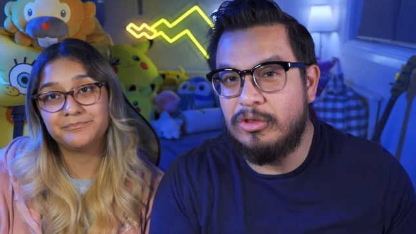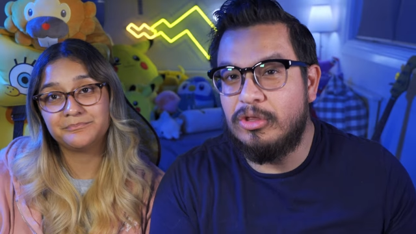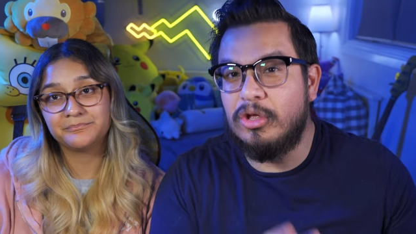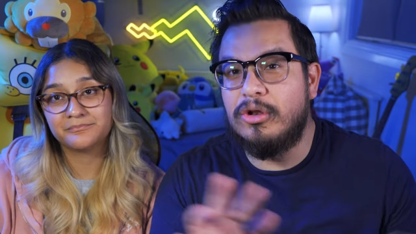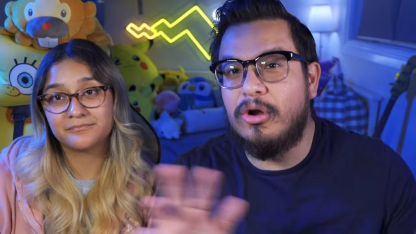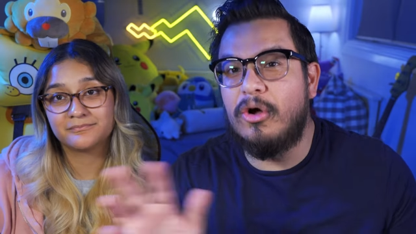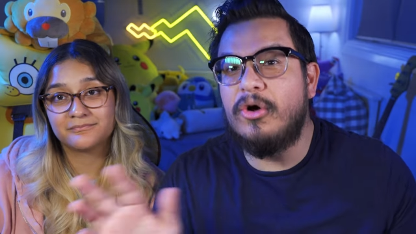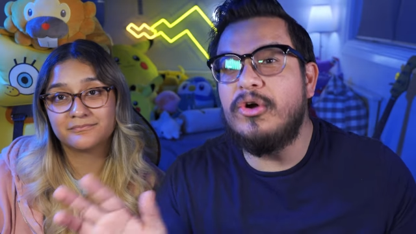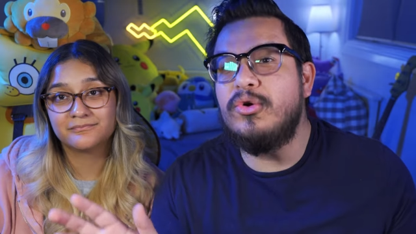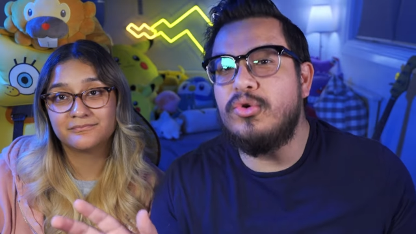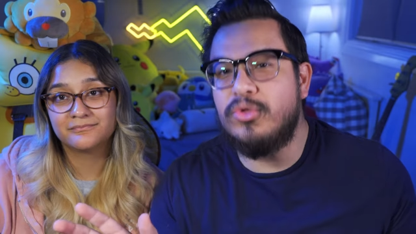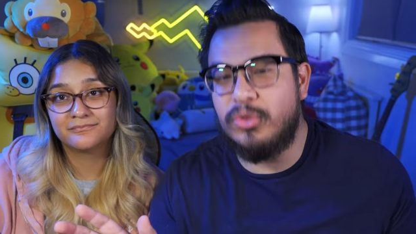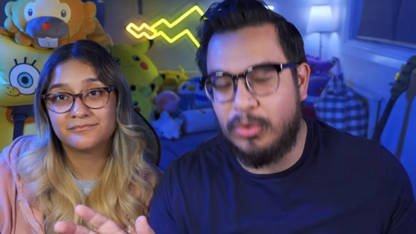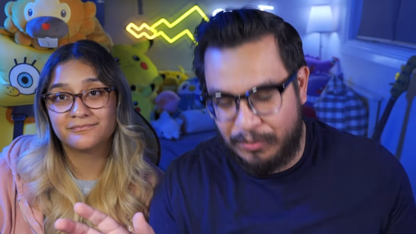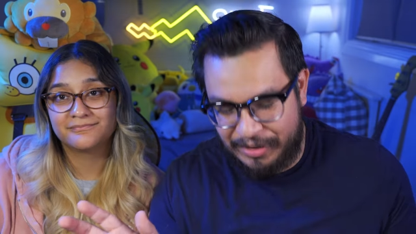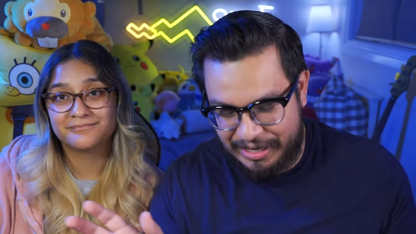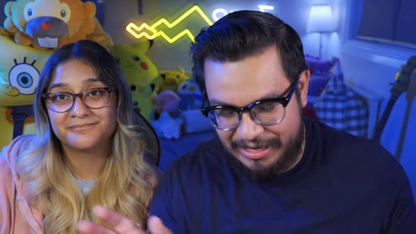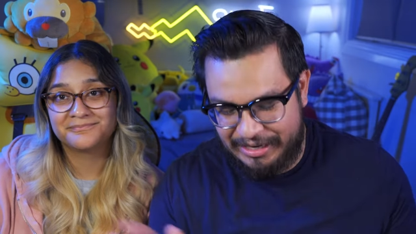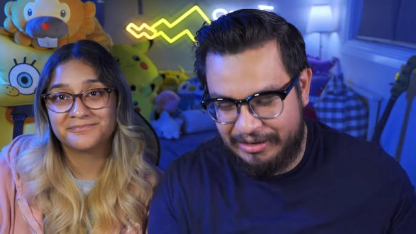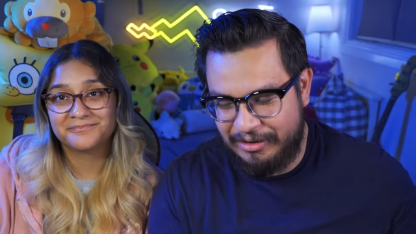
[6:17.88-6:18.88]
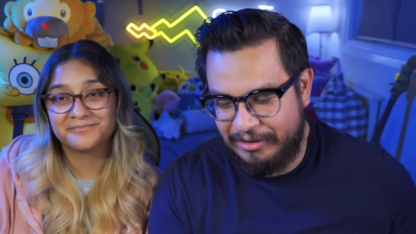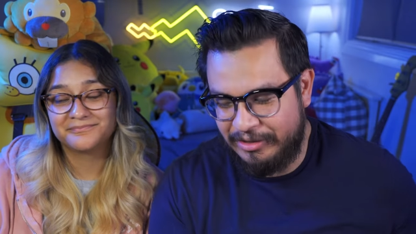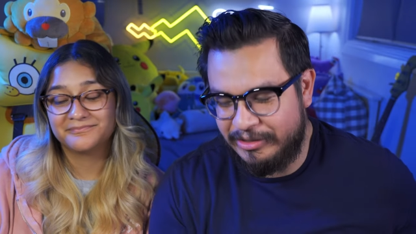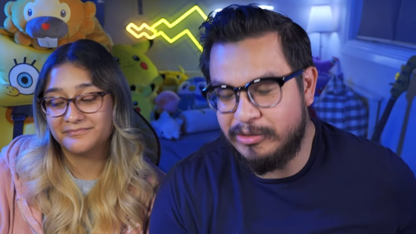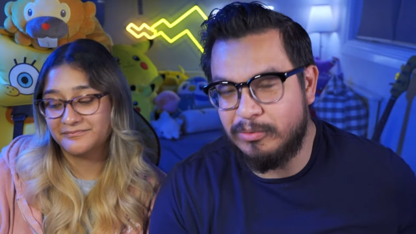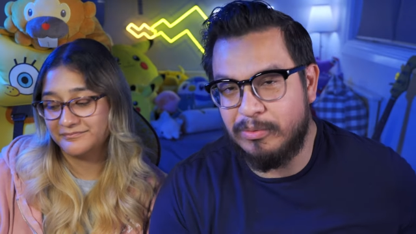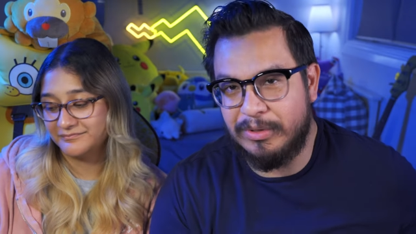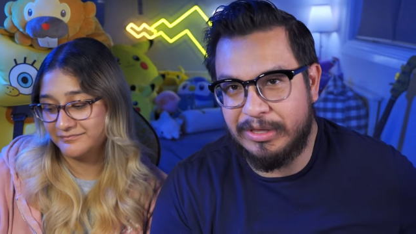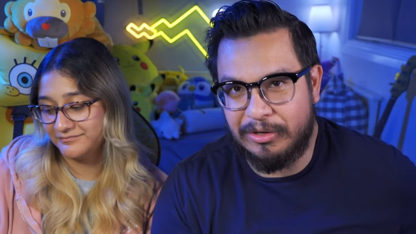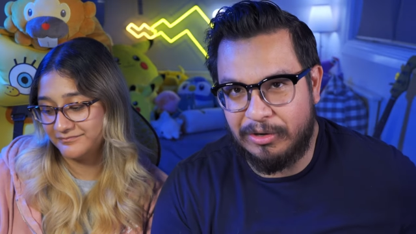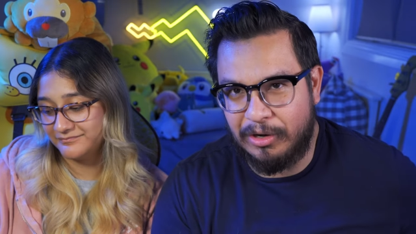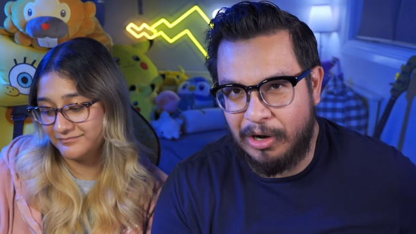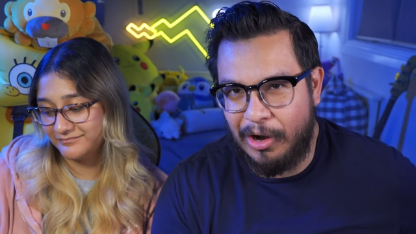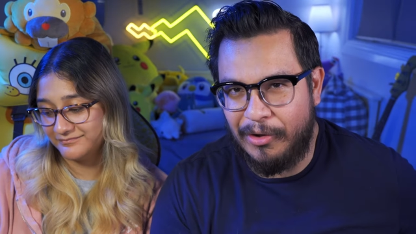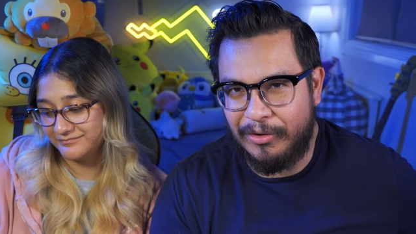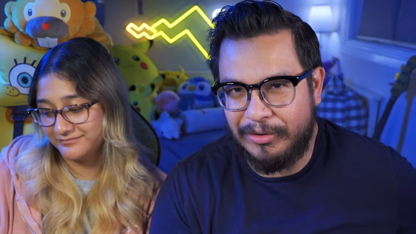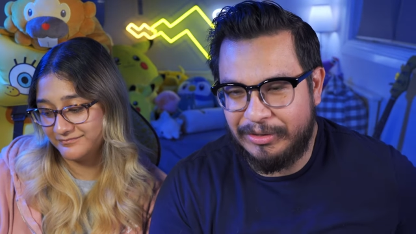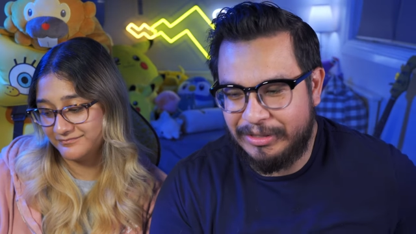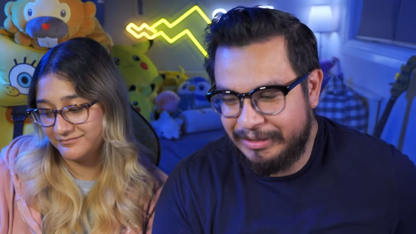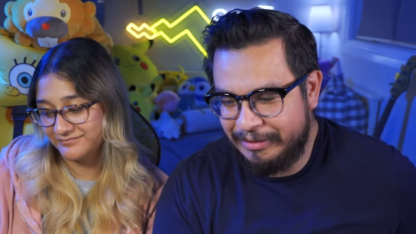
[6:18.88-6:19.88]
Speaker 1: the Loyal Three is what they're
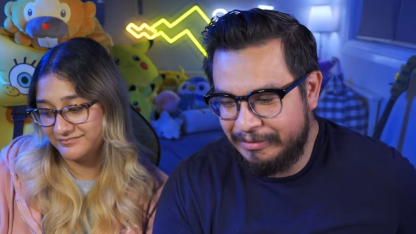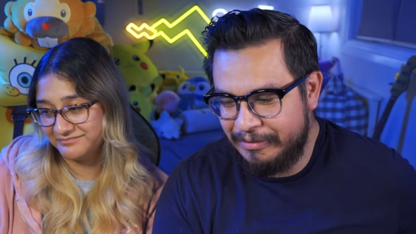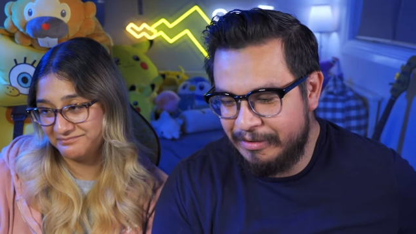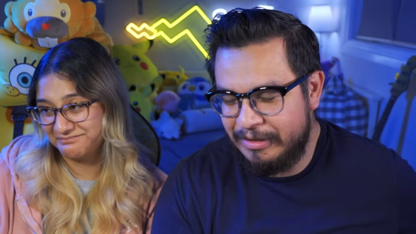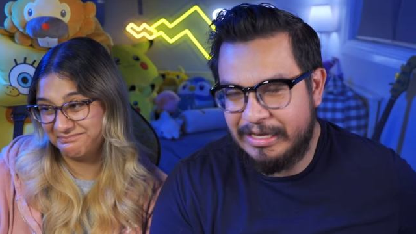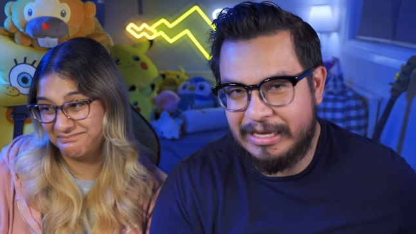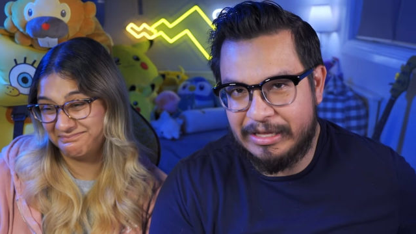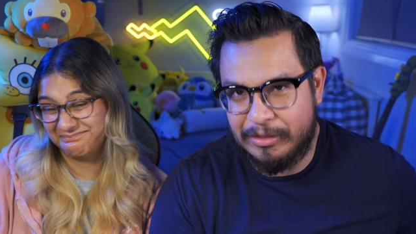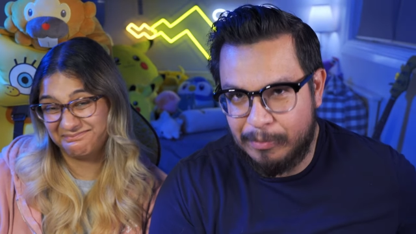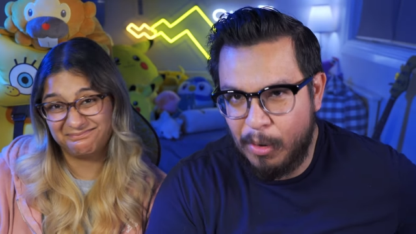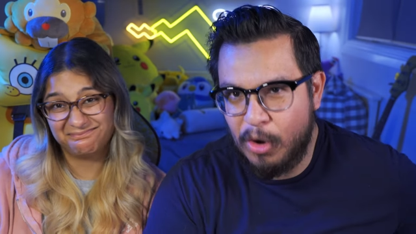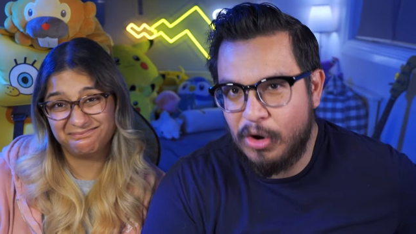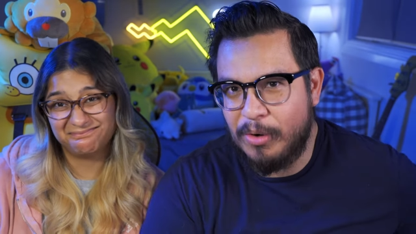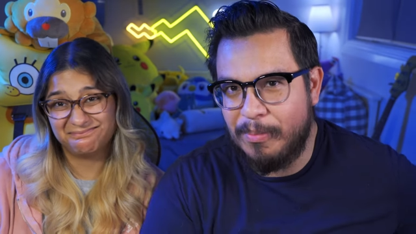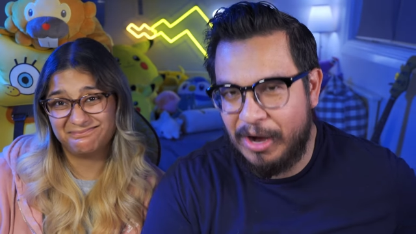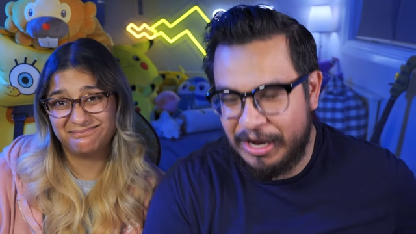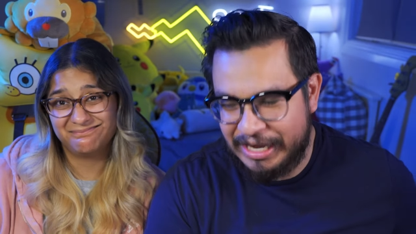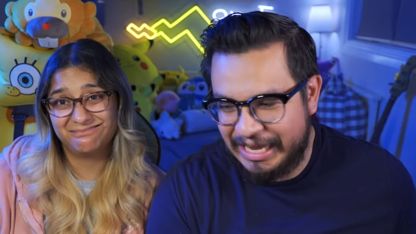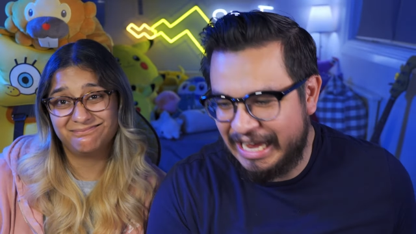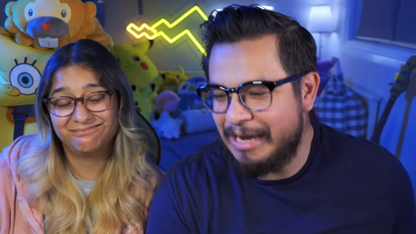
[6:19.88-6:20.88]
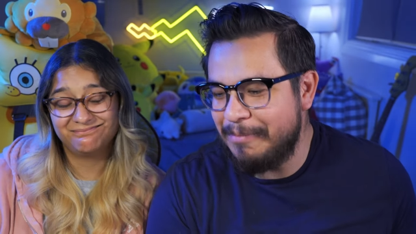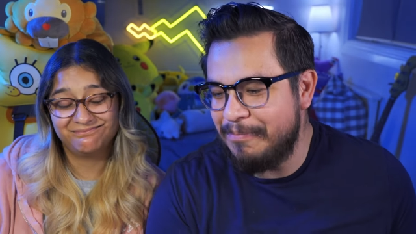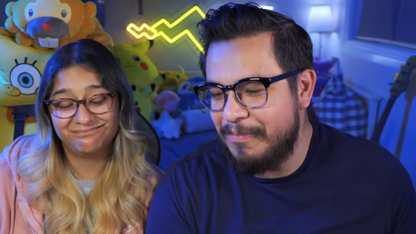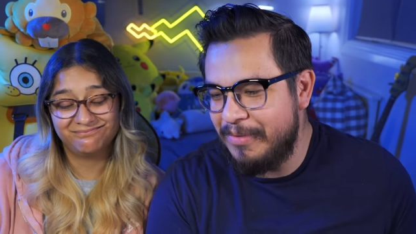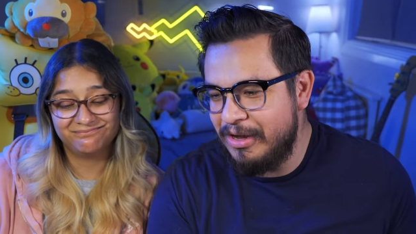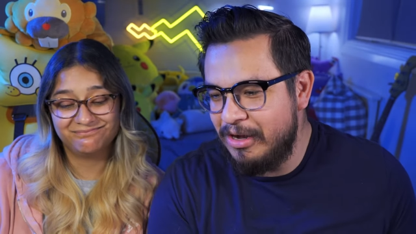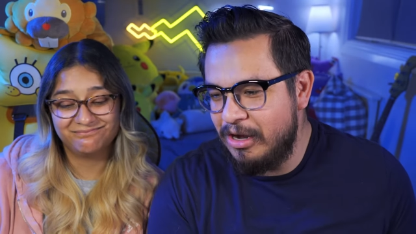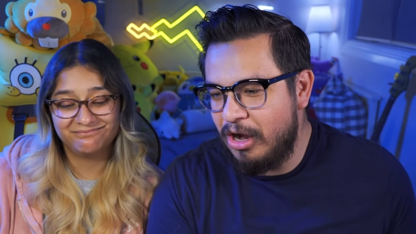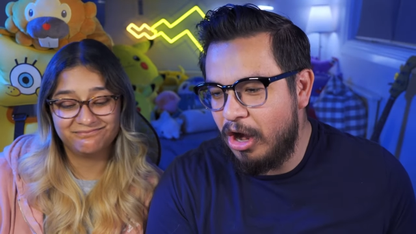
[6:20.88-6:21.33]
called in the Pokemon game,